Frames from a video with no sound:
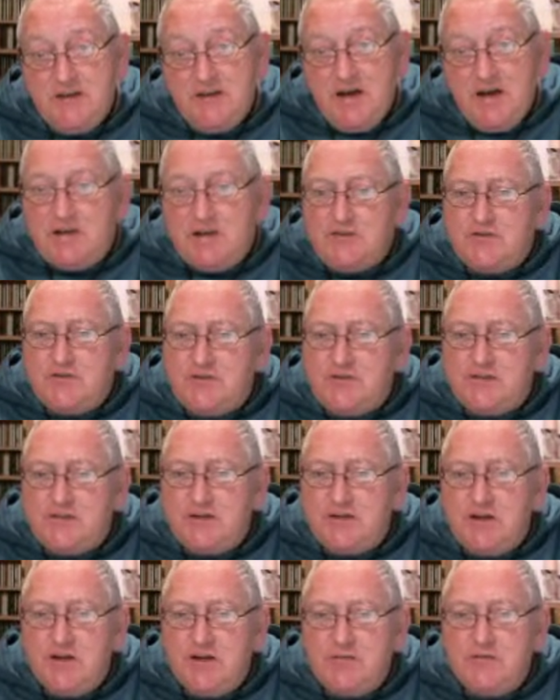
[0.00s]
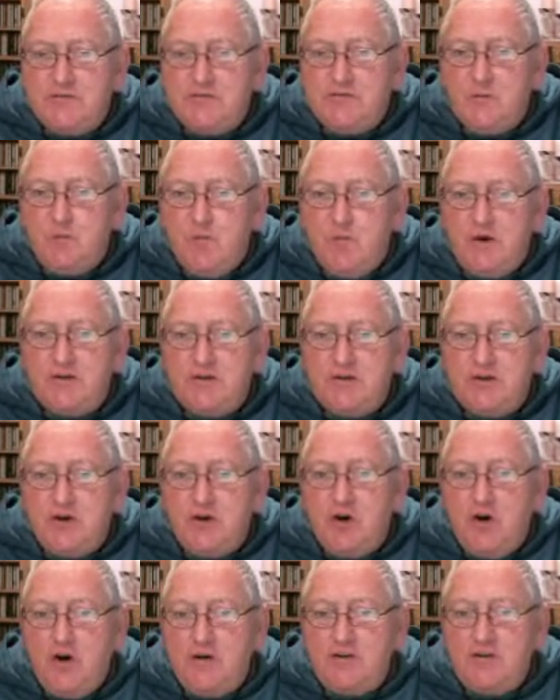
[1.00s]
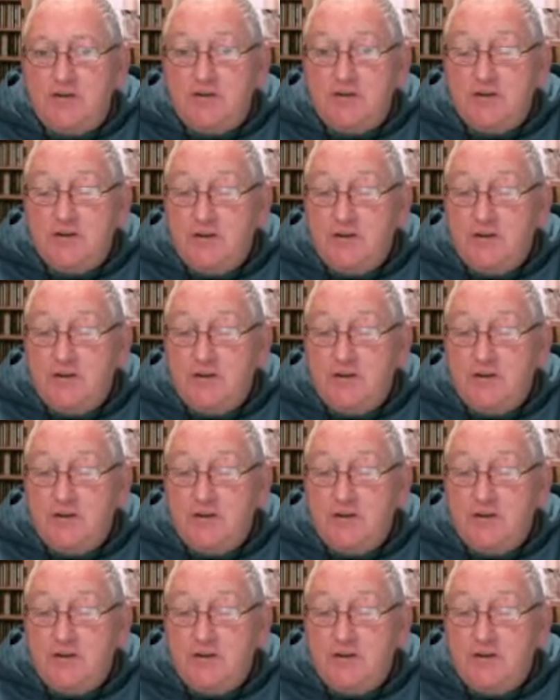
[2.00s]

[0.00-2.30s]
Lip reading: and to serve the one God,